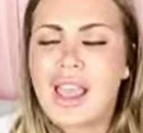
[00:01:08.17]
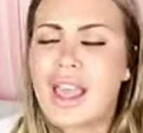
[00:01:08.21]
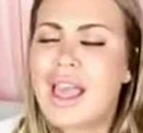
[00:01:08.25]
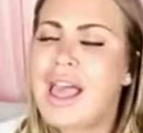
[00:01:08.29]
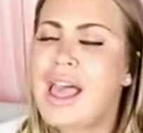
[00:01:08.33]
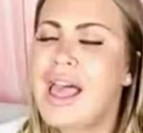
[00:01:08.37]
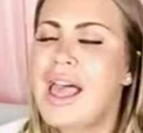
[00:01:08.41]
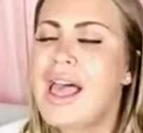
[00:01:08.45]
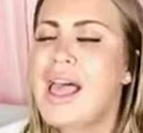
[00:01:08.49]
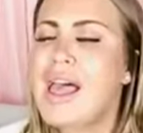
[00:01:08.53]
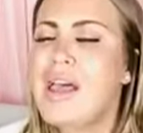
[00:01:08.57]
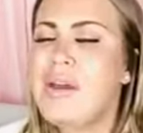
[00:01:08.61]

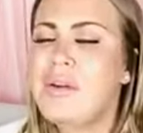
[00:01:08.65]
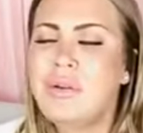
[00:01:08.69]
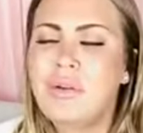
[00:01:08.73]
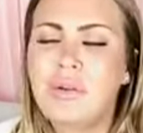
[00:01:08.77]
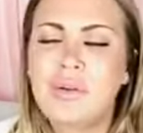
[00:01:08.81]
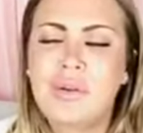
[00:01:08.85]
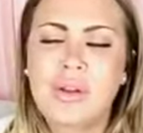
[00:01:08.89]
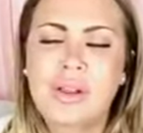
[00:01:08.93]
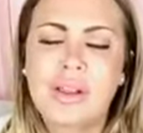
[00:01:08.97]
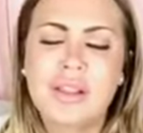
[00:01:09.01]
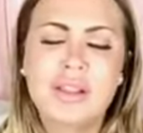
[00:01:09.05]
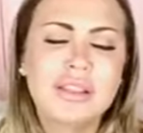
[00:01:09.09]
I
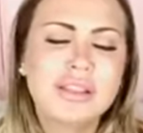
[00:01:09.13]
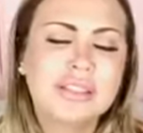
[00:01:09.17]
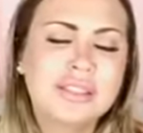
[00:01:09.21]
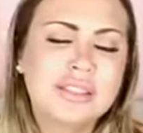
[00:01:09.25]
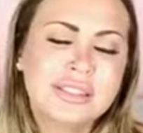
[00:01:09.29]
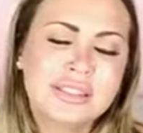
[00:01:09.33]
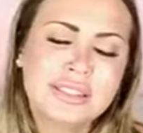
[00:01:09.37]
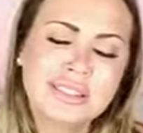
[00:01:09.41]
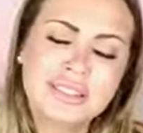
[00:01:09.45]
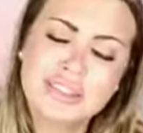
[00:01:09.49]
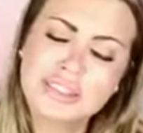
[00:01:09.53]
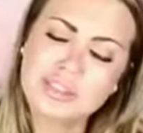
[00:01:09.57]

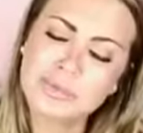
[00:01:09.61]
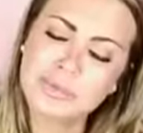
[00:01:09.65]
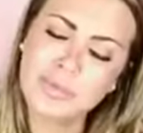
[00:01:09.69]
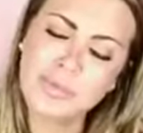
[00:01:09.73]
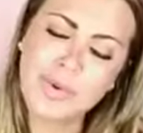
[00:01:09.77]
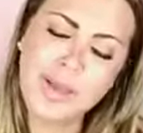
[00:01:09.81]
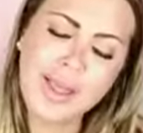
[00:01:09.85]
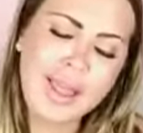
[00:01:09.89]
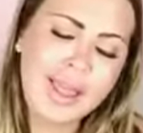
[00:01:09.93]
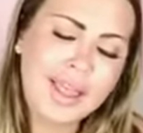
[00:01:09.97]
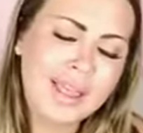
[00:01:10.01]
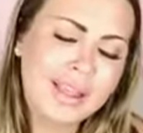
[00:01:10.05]
want to
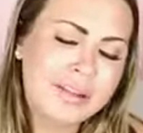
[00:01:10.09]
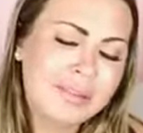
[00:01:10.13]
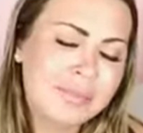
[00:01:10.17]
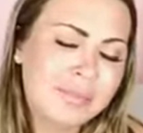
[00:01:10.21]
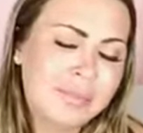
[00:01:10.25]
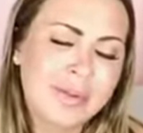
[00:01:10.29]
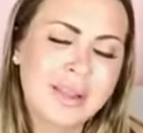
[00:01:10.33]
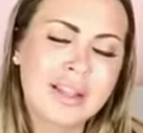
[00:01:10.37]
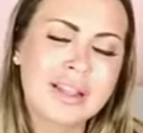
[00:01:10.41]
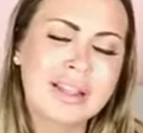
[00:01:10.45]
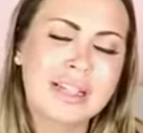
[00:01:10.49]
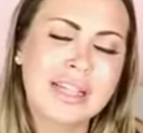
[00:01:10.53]

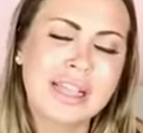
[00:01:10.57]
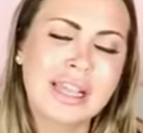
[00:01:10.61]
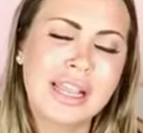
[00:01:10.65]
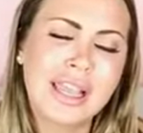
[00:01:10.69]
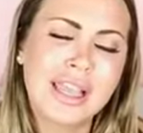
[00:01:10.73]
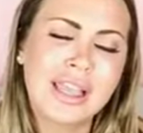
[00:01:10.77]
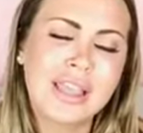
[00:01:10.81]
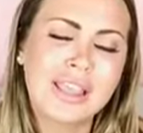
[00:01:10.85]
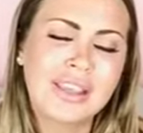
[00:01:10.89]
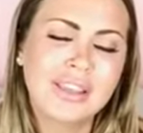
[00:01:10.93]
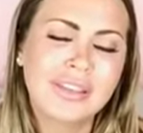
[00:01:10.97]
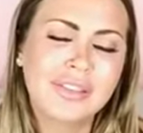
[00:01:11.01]
spend my
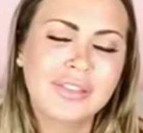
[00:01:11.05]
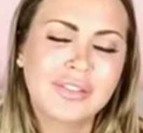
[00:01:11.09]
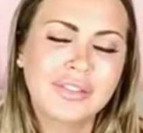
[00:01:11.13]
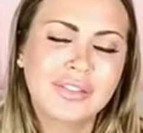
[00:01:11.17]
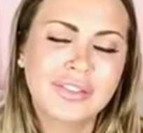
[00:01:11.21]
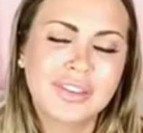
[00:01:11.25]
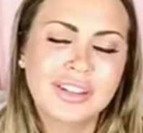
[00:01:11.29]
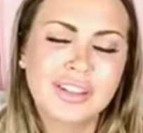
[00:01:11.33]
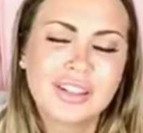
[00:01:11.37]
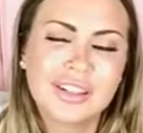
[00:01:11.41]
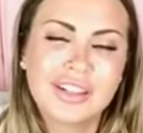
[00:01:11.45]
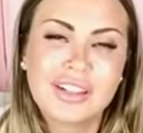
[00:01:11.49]
life
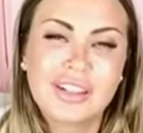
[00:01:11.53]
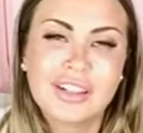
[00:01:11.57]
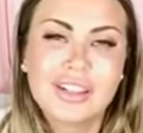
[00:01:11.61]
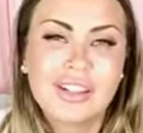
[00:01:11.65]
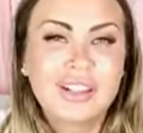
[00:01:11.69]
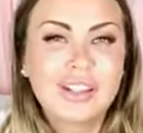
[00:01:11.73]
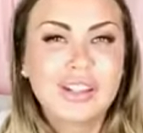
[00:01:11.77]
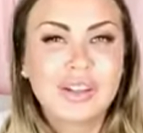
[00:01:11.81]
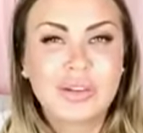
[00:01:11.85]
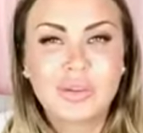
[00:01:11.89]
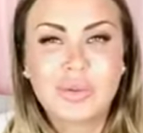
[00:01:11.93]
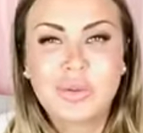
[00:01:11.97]

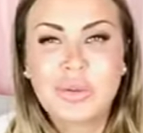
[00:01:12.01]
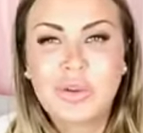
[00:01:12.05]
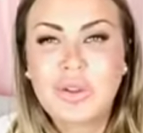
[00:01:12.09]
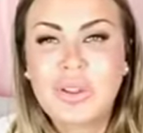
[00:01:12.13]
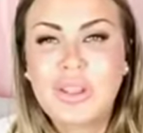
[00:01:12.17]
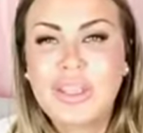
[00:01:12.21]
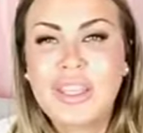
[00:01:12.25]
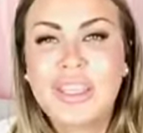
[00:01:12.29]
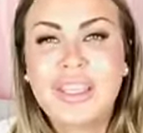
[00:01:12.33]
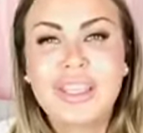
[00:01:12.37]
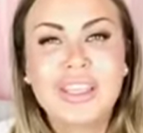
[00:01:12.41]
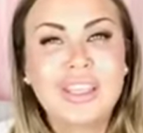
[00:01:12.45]

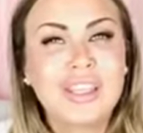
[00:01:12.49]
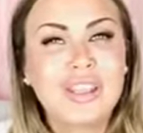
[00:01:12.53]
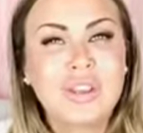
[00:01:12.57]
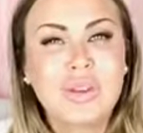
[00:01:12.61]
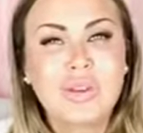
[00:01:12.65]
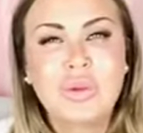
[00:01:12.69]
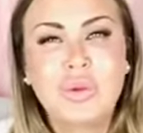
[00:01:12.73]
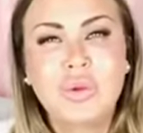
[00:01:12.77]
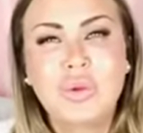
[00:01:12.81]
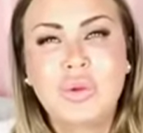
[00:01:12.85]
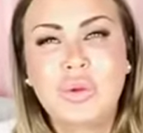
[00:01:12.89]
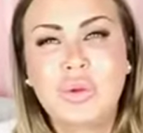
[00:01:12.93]
with
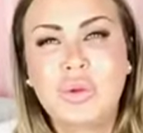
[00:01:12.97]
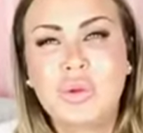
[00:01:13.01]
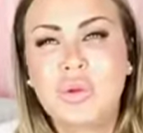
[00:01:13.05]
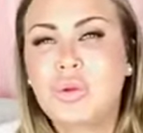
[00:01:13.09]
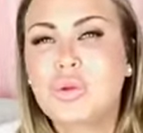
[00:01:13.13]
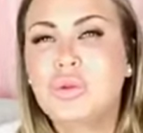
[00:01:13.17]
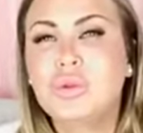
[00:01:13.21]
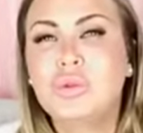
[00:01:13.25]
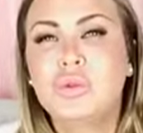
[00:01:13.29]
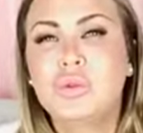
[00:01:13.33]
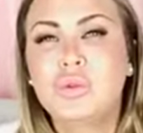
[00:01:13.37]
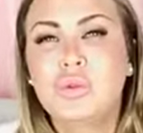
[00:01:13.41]

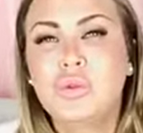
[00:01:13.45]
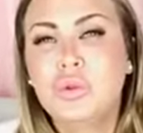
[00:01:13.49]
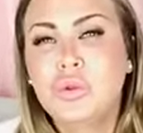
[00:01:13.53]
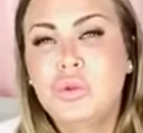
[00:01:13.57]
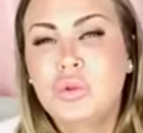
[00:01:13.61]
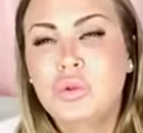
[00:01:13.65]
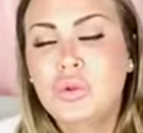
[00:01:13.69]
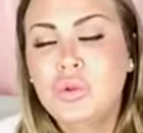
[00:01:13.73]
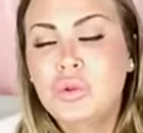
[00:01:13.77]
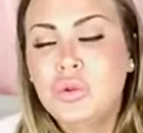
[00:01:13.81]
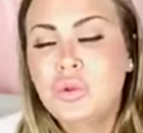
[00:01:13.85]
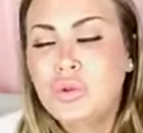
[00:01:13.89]

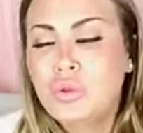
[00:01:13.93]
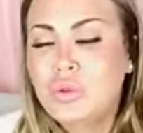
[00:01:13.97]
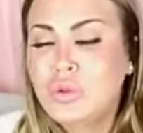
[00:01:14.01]
you.